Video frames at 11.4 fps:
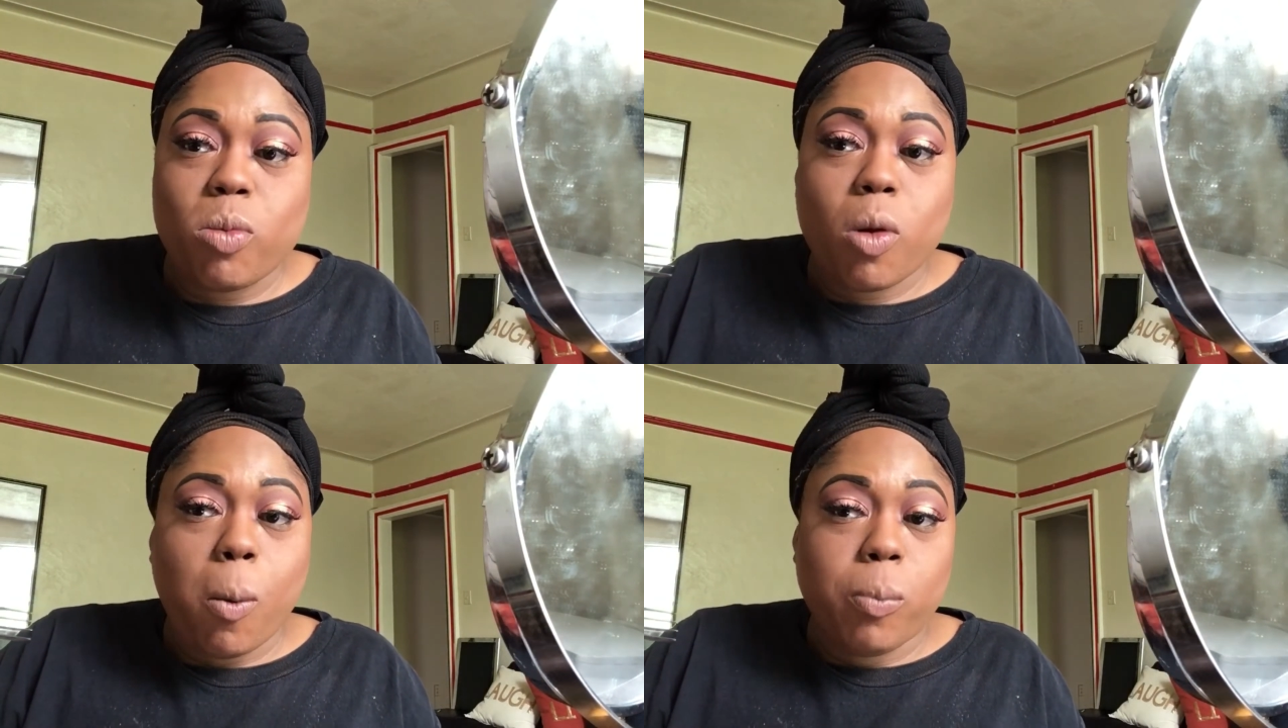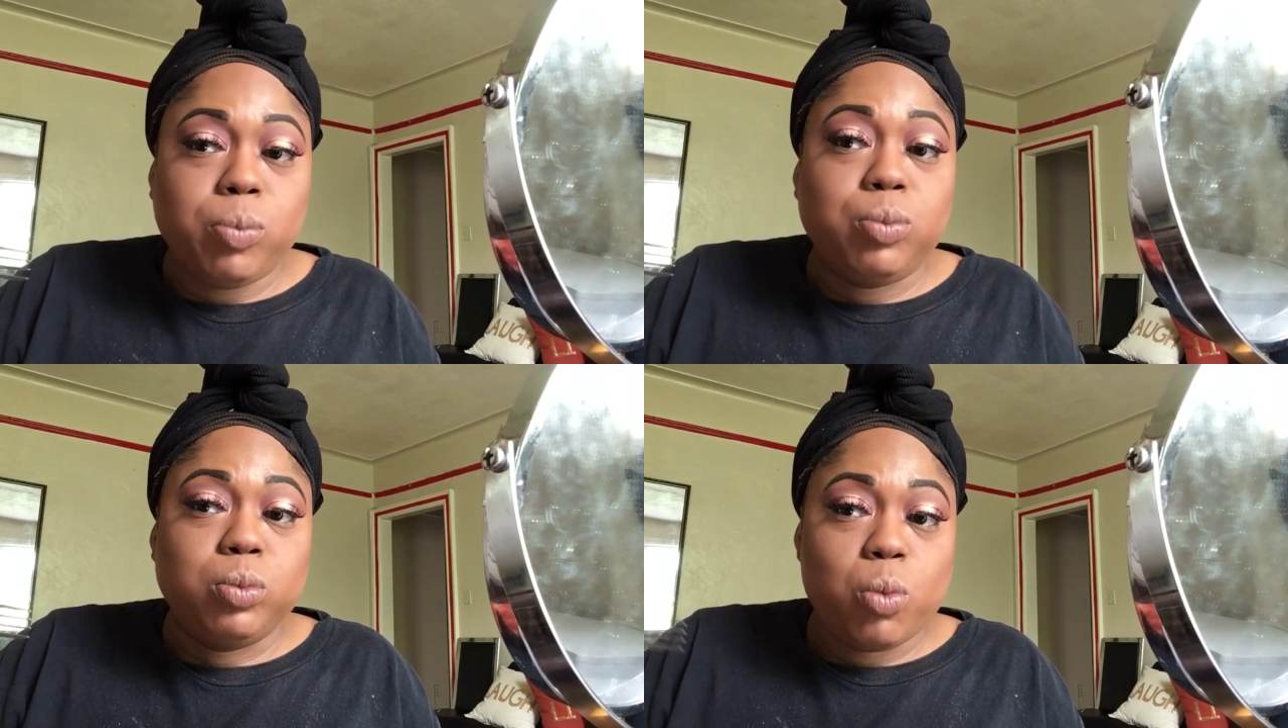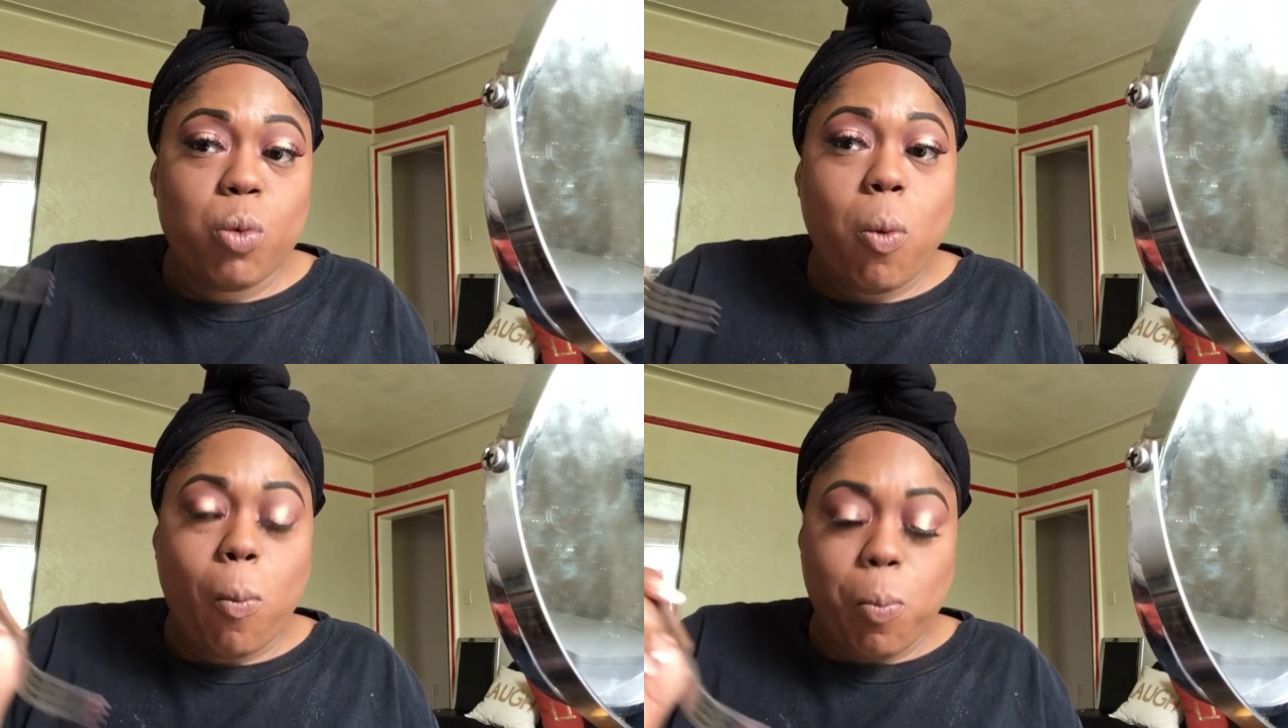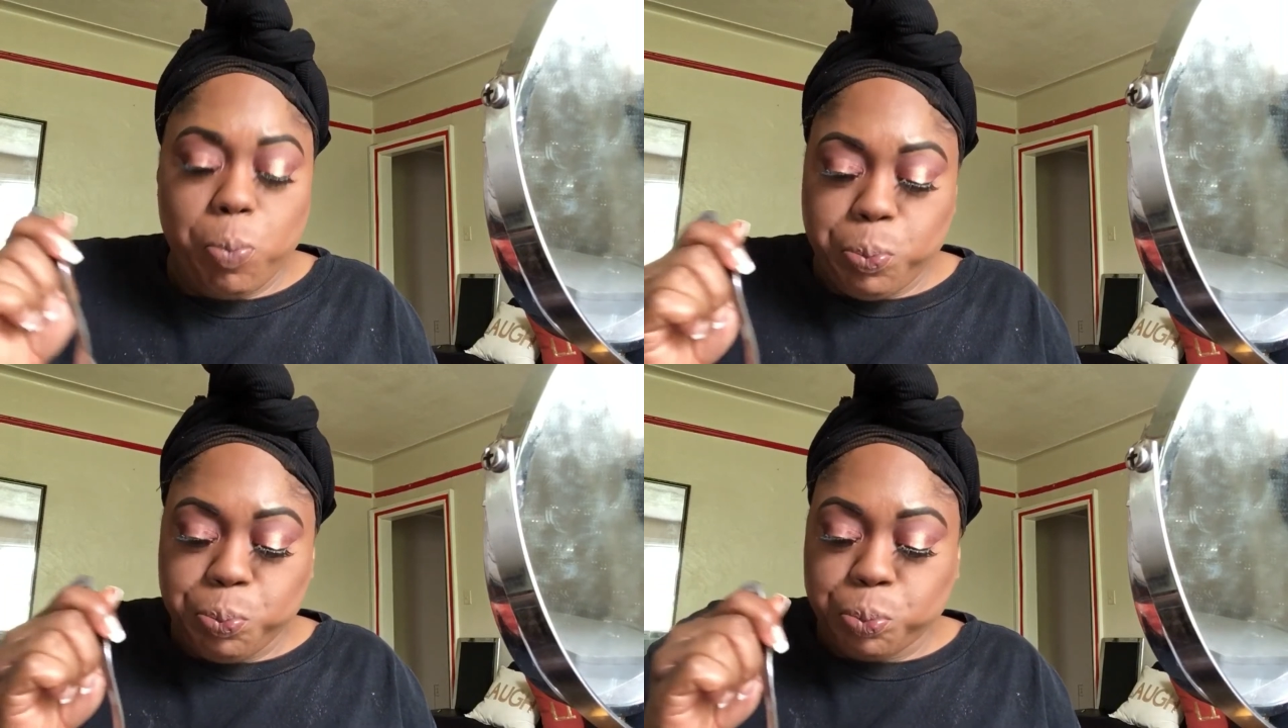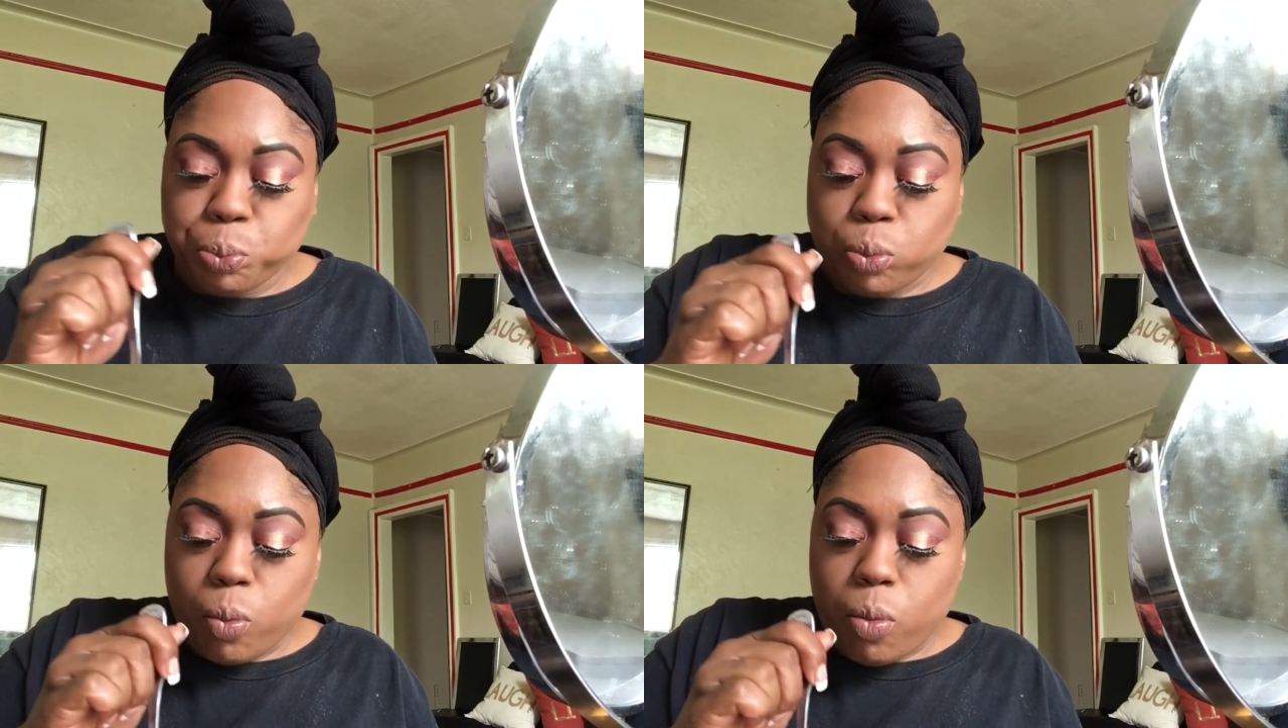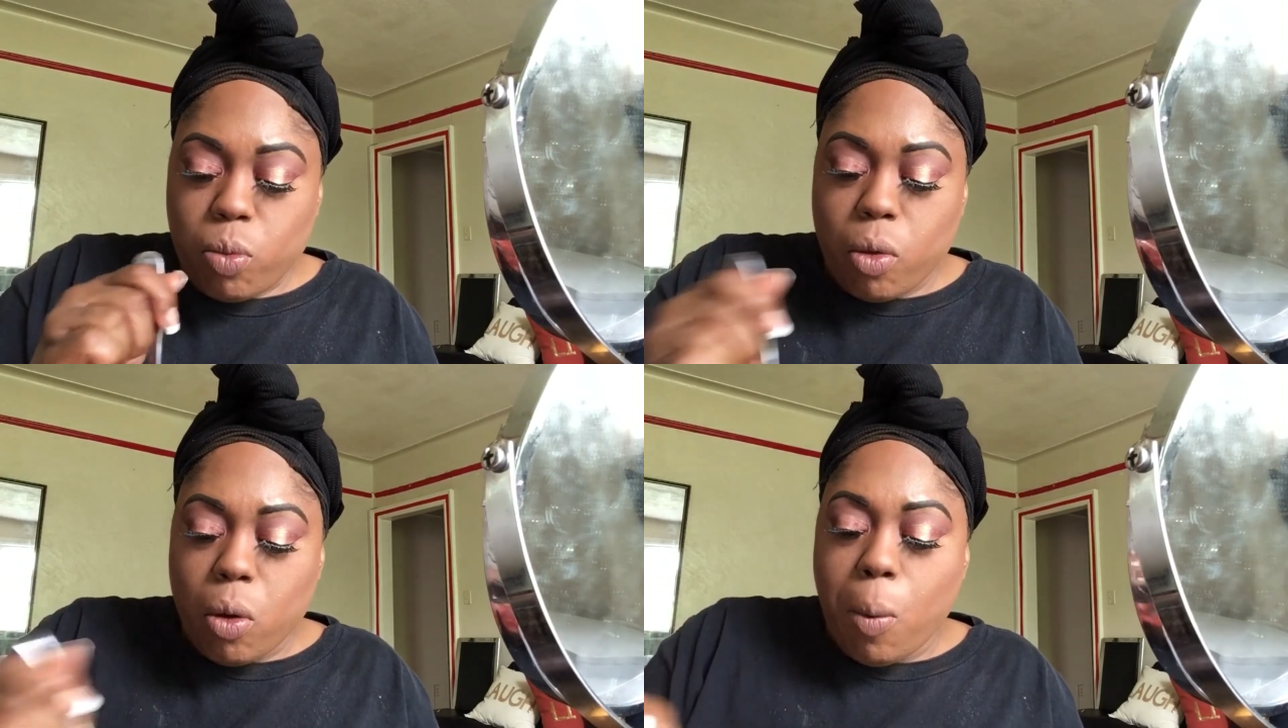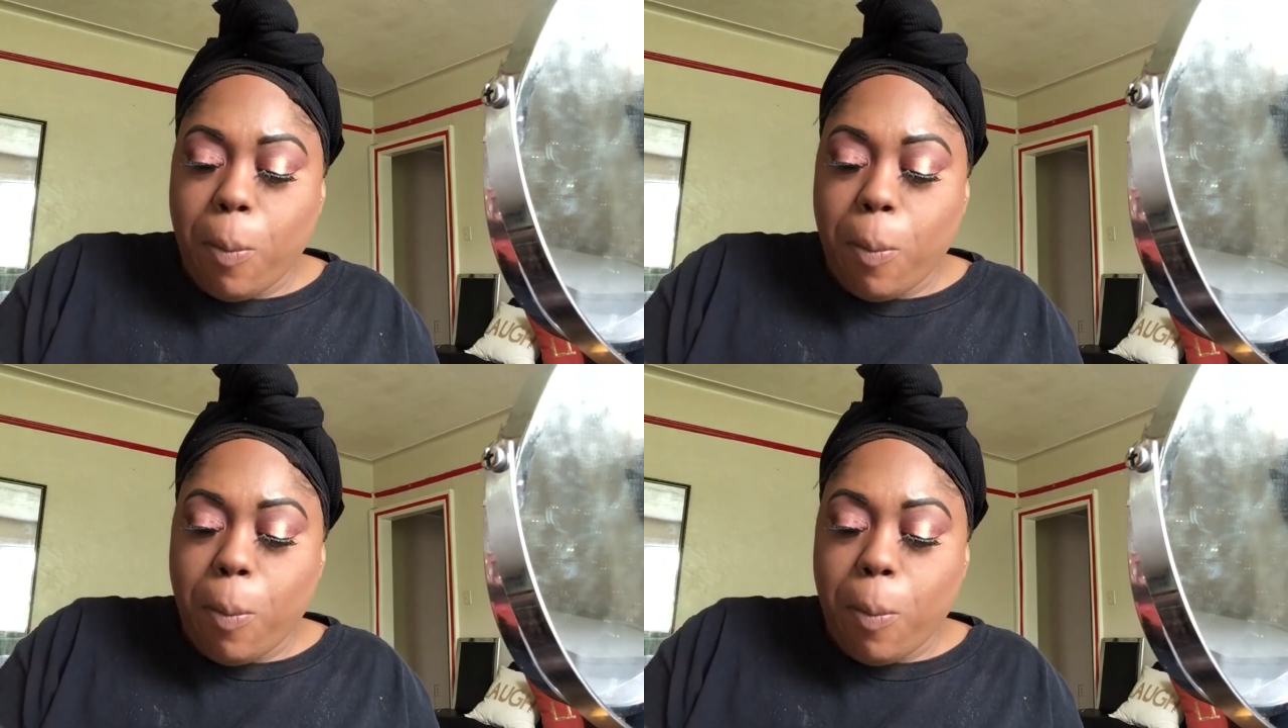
So yeah guys, I got hungry